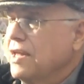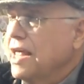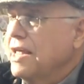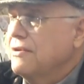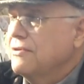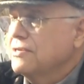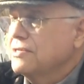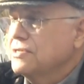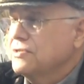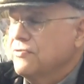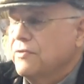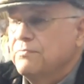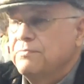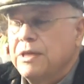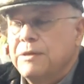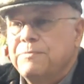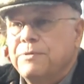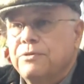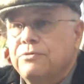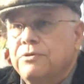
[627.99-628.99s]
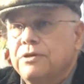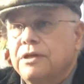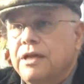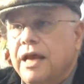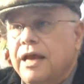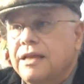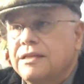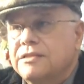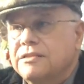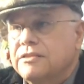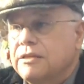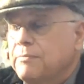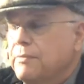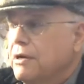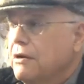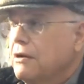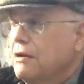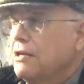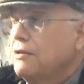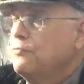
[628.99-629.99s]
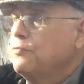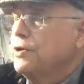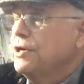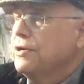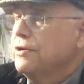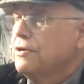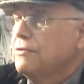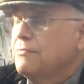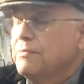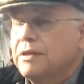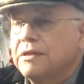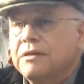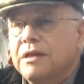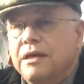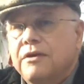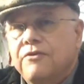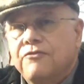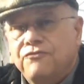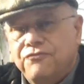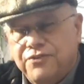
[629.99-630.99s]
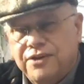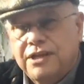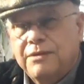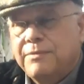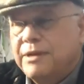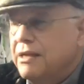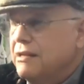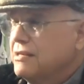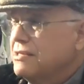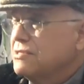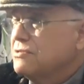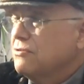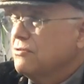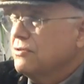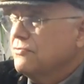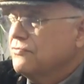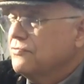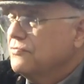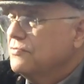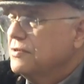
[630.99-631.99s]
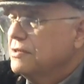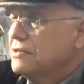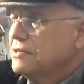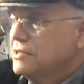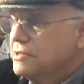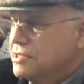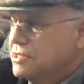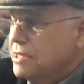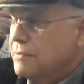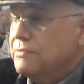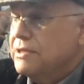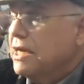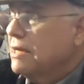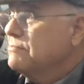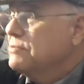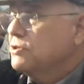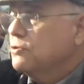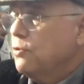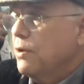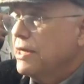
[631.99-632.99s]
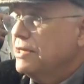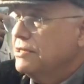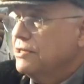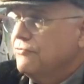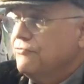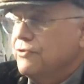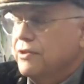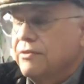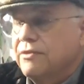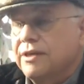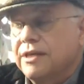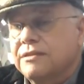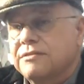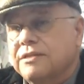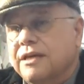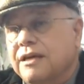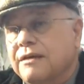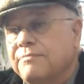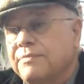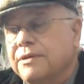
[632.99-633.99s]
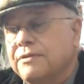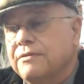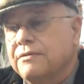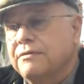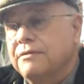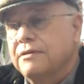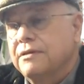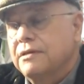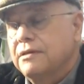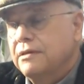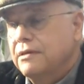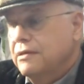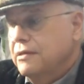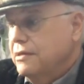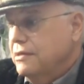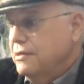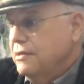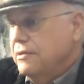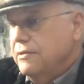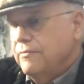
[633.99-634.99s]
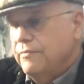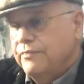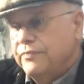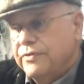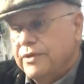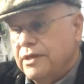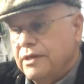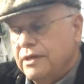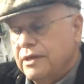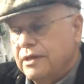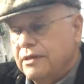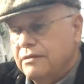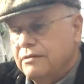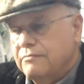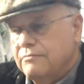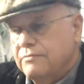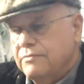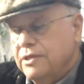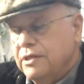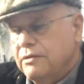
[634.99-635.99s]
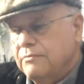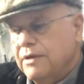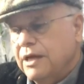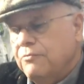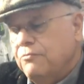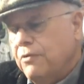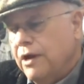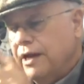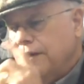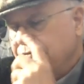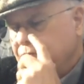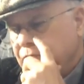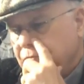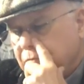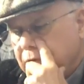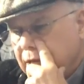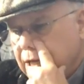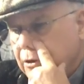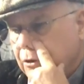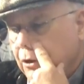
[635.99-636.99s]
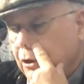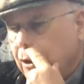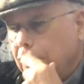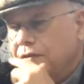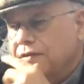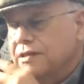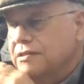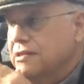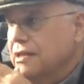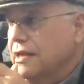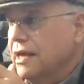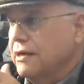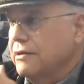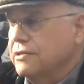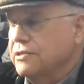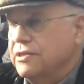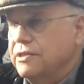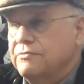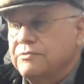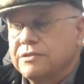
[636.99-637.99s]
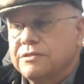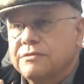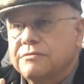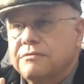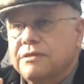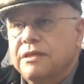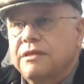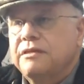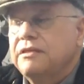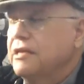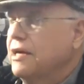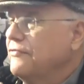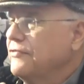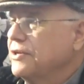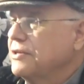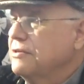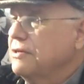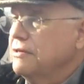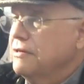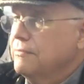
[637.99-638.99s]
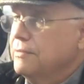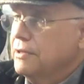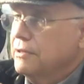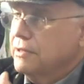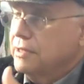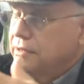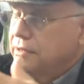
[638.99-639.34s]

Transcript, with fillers: letters from people who had had similarly weird, but fundamentally sort of sometimes quite different things happen and you know, my wife read all these letters. She was indefatigable,